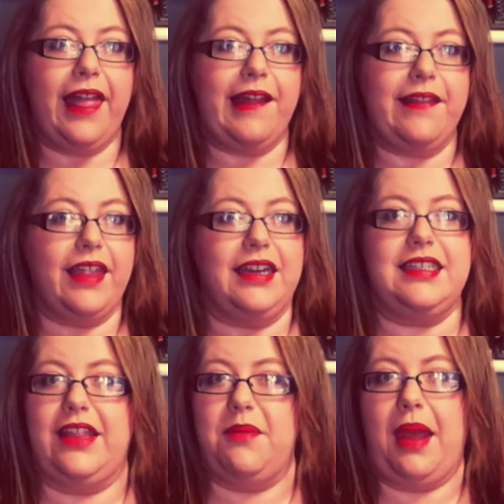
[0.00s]
And like I
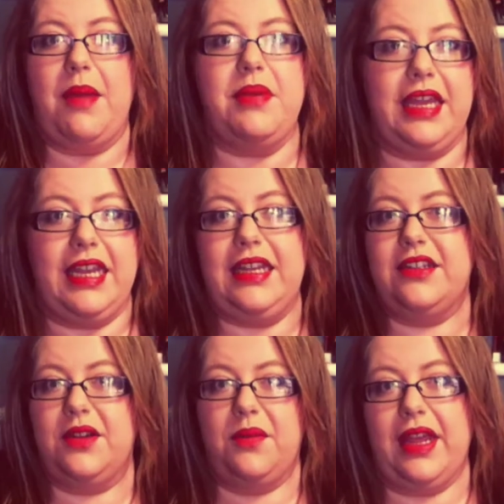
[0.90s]
said, there might be
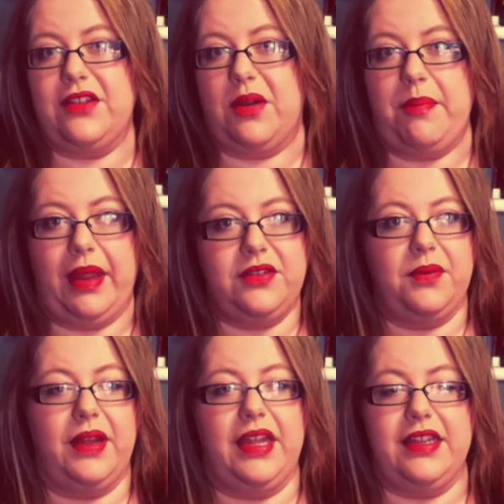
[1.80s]
easier ways or better
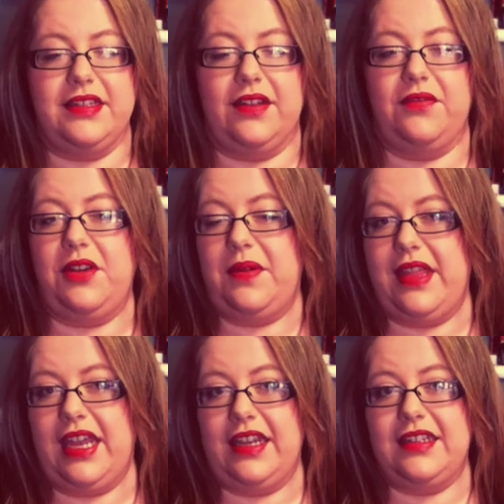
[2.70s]
ways of doing
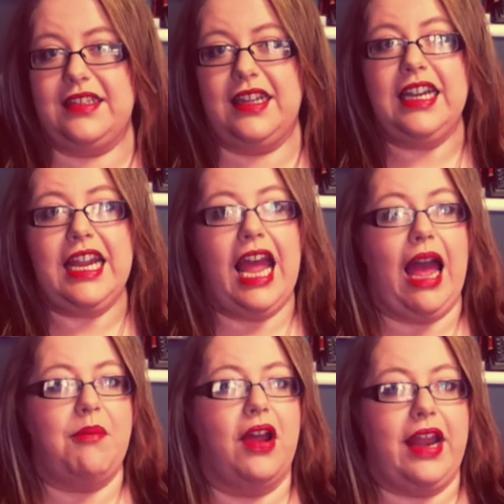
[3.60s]
this.
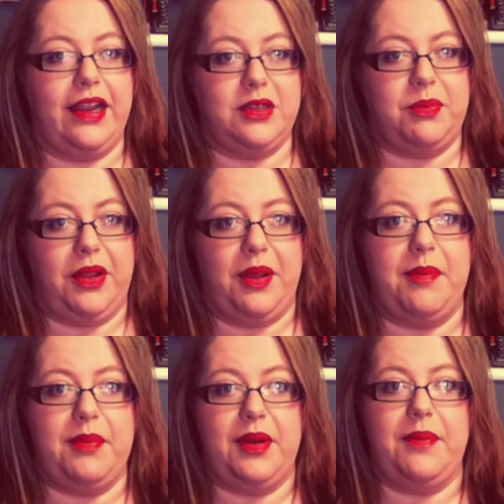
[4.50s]
I'm not an expert,
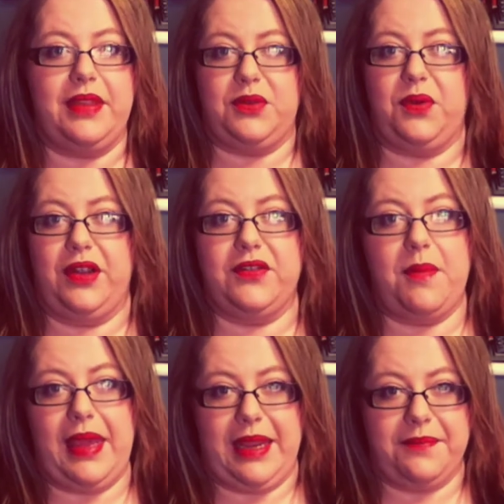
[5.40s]
but this works for
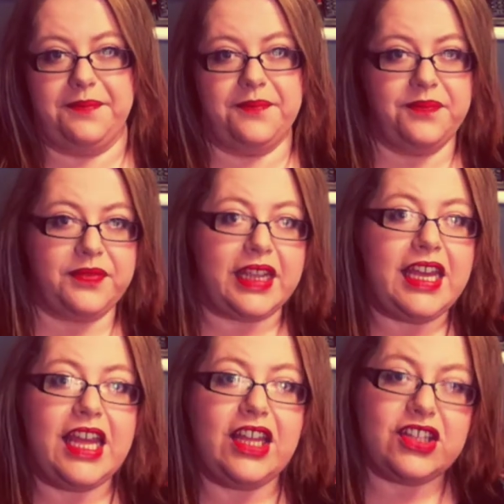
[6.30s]
me.
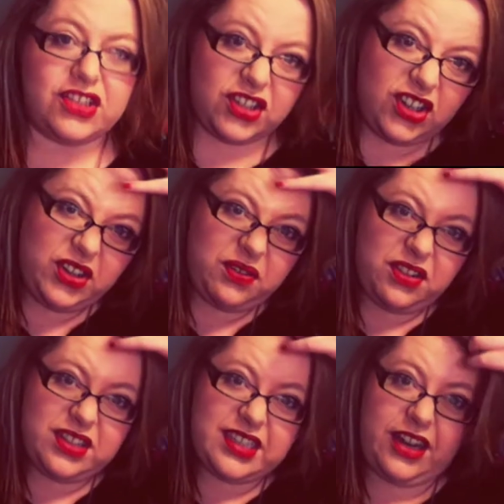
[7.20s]
So the
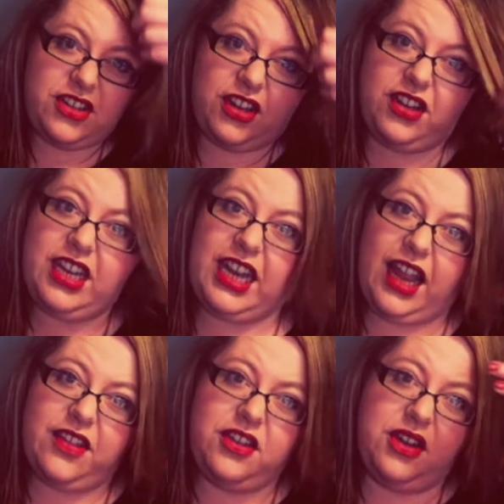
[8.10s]
front section, you can
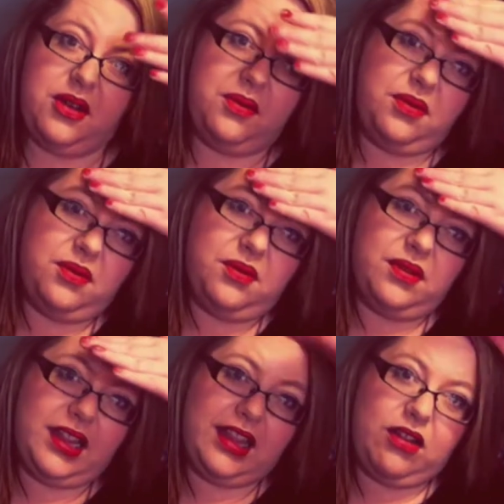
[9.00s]
either do
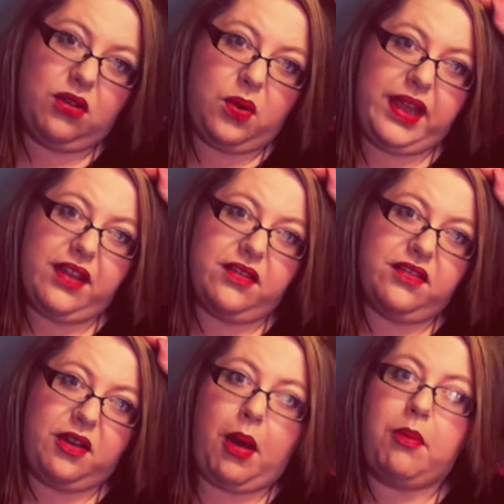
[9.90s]
a little quiff,
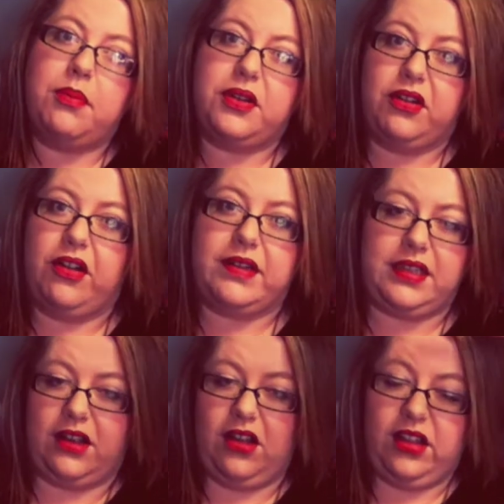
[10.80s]
a pompadour as
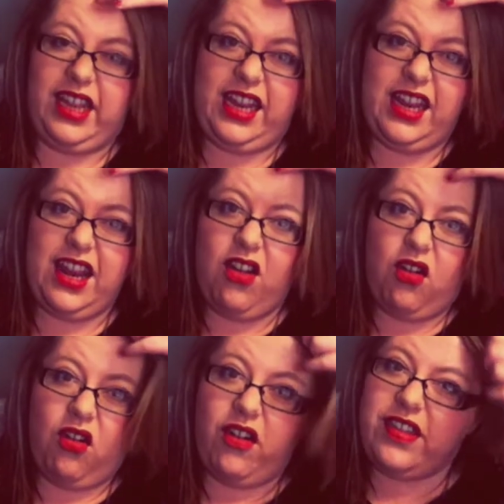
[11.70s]
they call it,
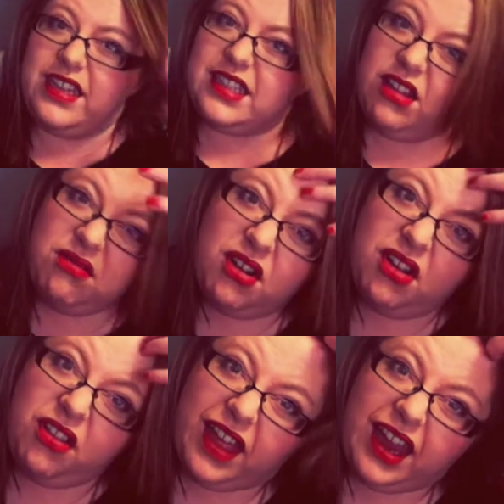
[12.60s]
or this little
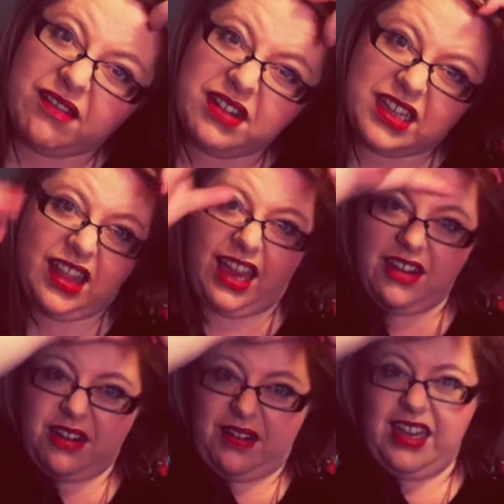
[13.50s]
roll that I really like
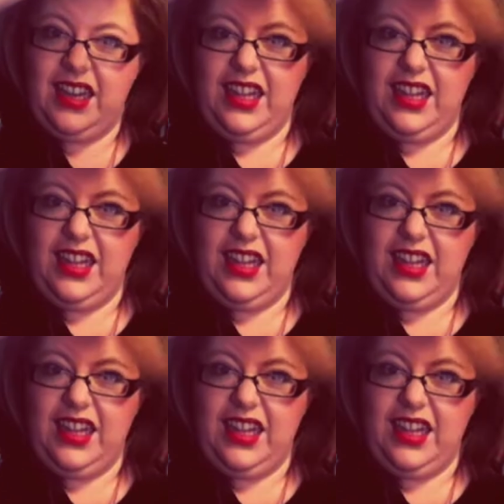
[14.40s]
doing.